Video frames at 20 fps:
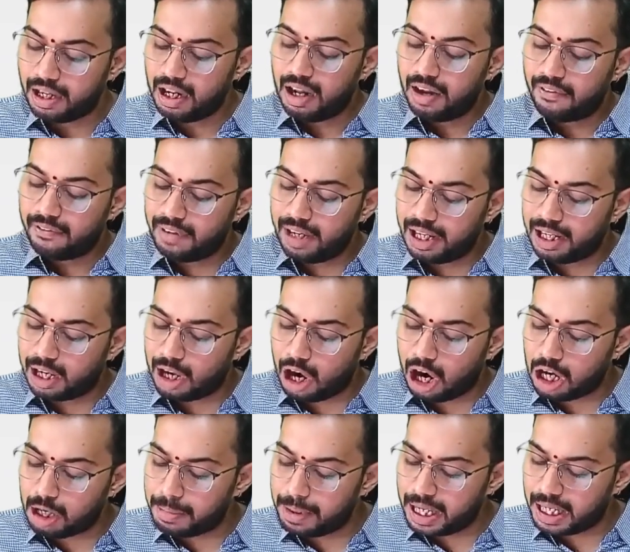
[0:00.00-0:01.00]
will
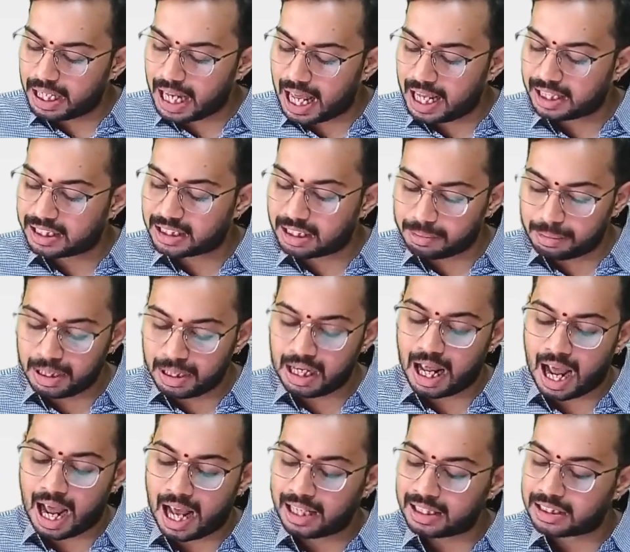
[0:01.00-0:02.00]
not be taxable
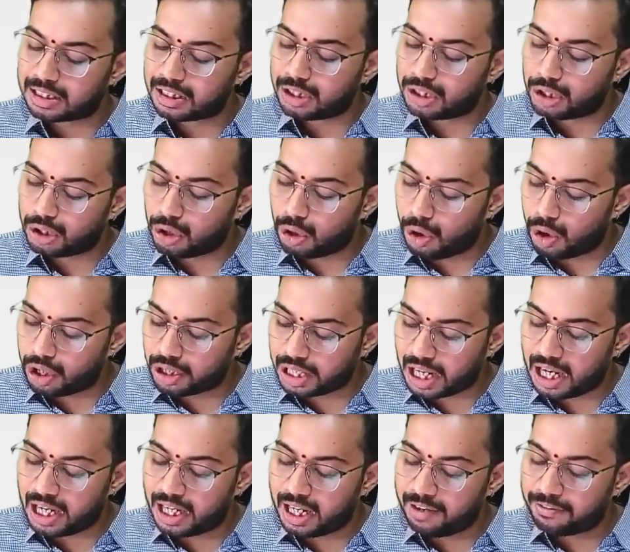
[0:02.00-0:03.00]
as total
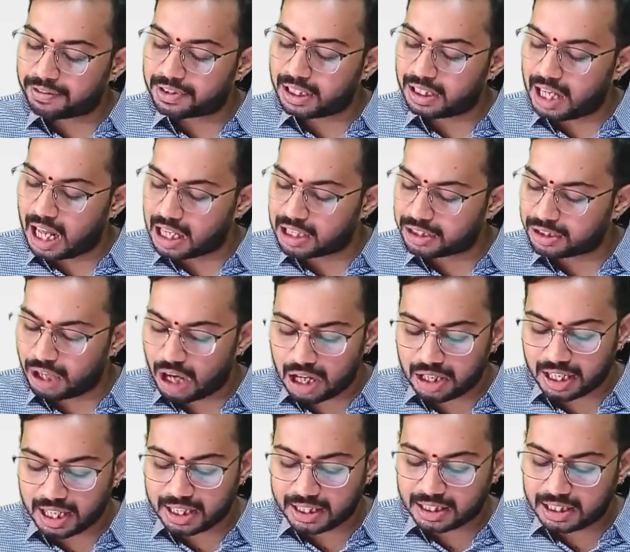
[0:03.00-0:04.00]
gifts does not
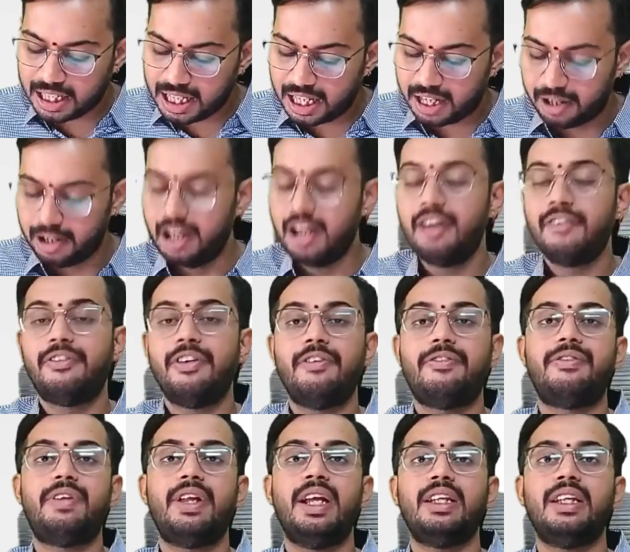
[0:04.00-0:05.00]
exceed
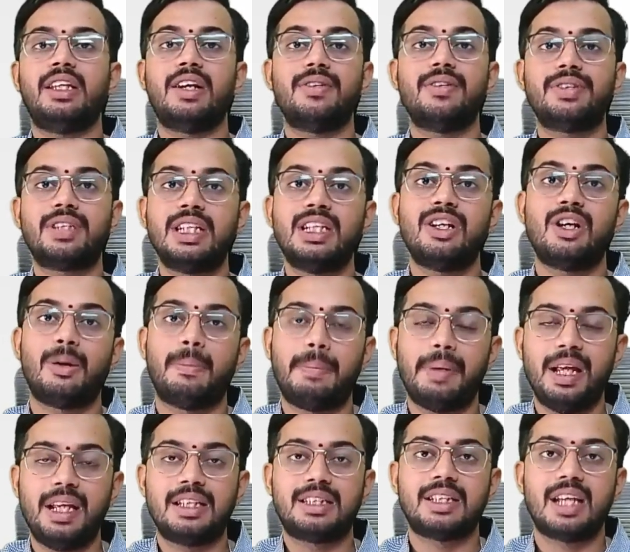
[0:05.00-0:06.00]
50,000
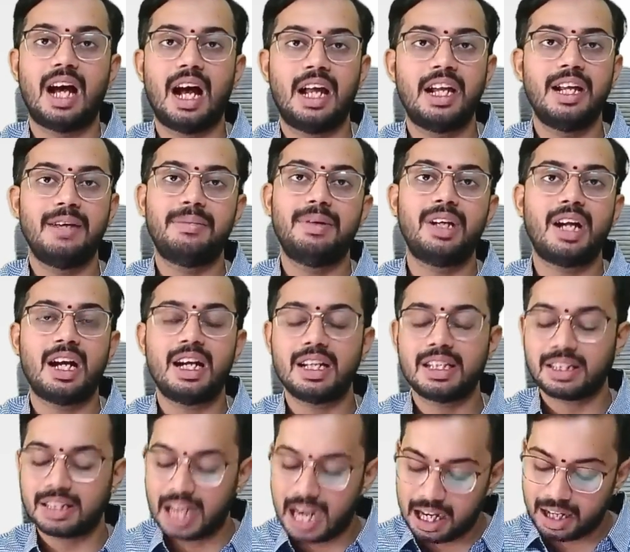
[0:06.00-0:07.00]
rupees. Are you able to
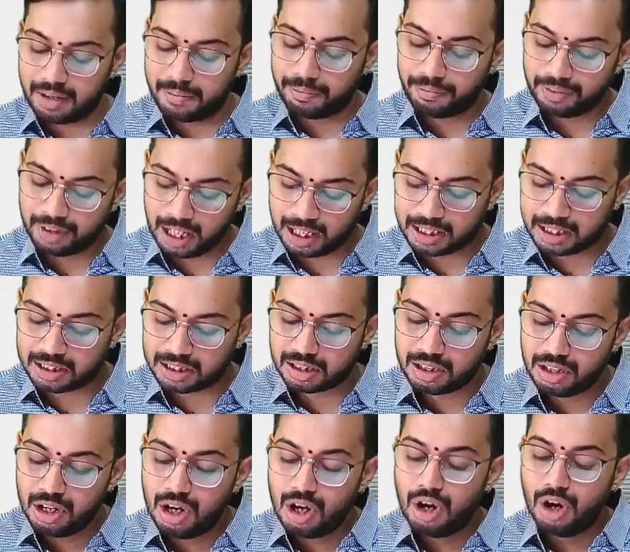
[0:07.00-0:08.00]
understand? Next.
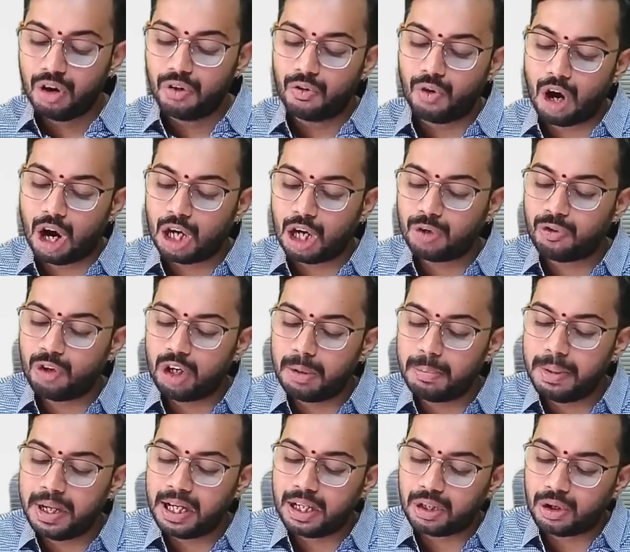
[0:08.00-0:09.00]
What would
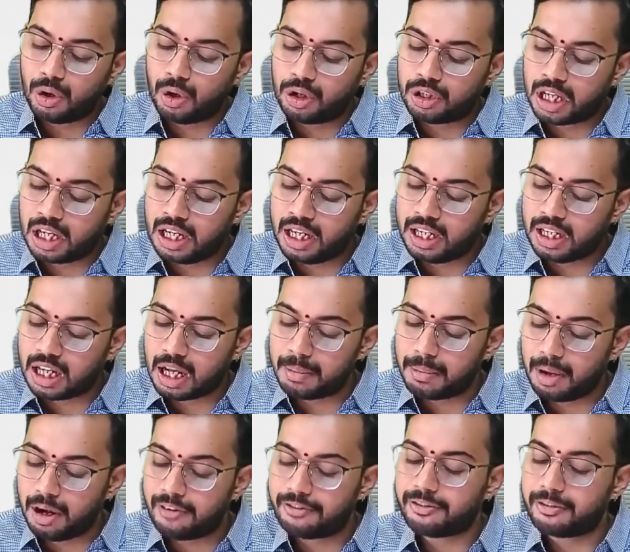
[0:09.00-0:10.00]
be total income
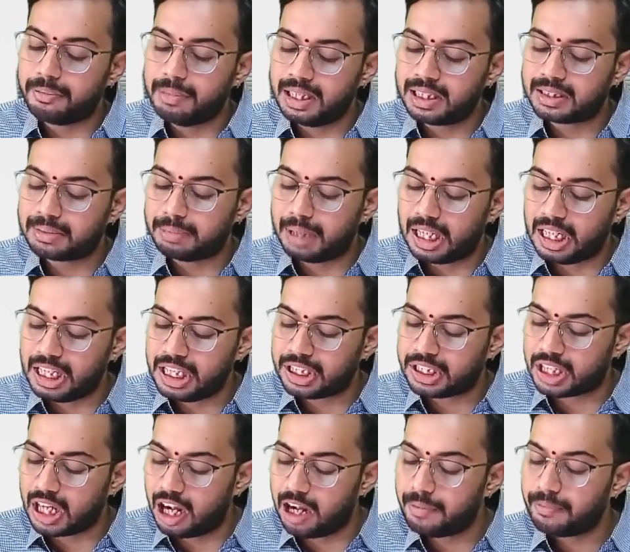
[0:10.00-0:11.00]
of Miss
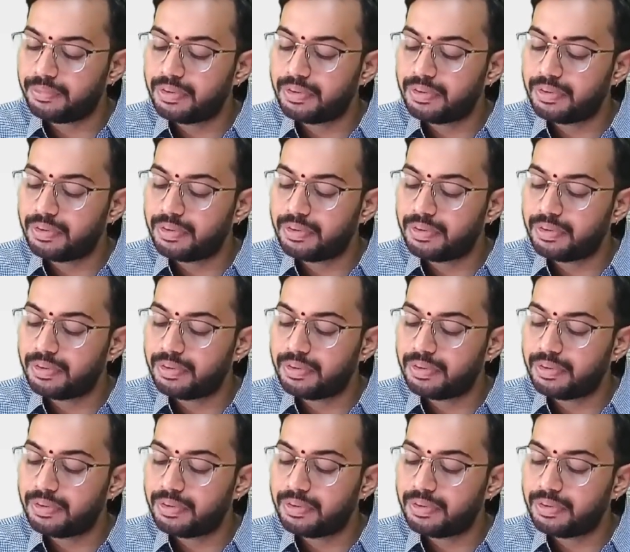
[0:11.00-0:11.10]
Manisha